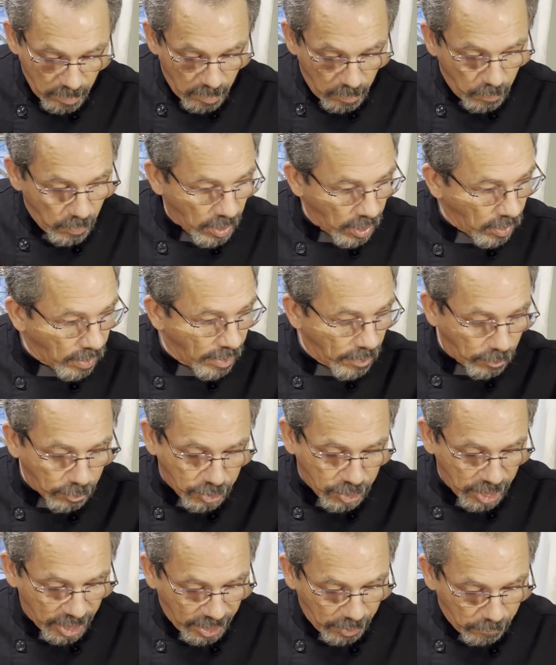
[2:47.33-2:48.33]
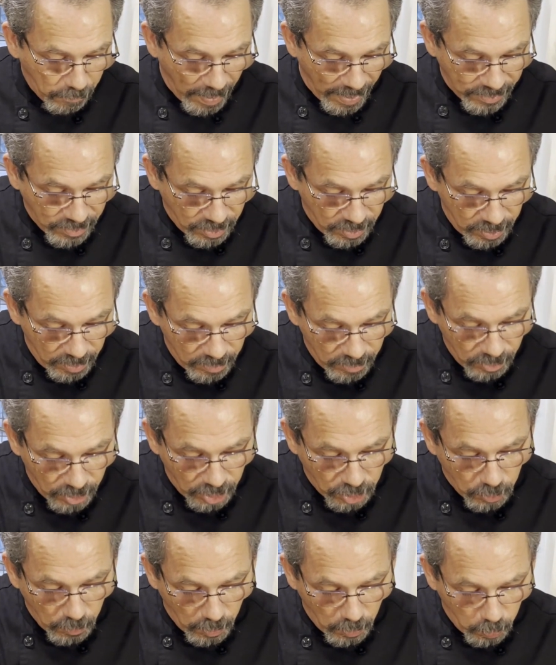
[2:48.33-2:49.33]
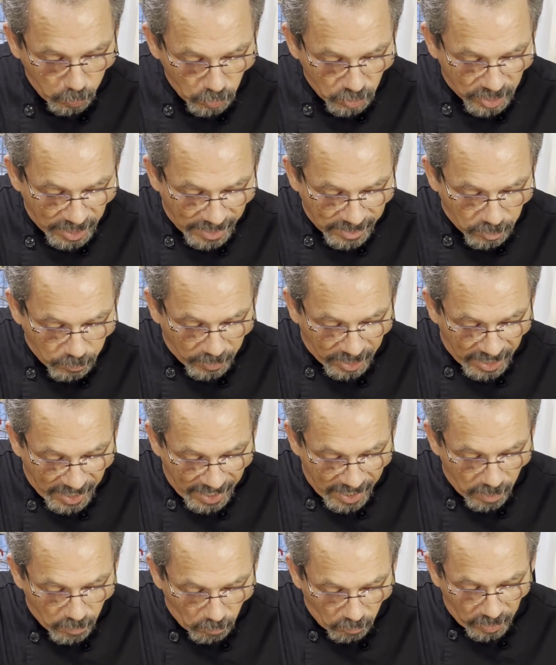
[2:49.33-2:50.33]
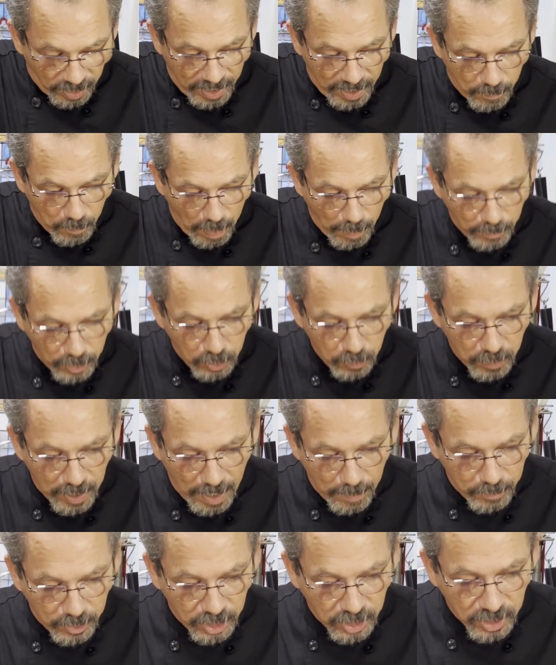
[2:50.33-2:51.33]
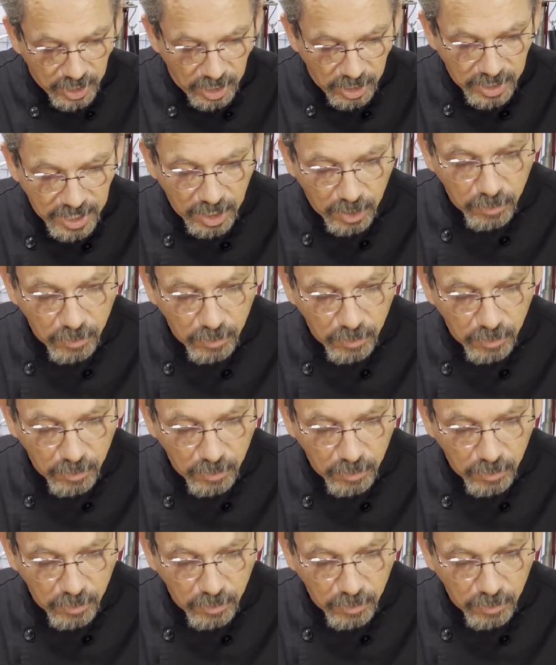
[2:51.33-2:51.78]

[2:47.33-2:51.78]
We're going to let our chicken rest, just so it cools down so we can handle it. And while we're doing that, we're just going to take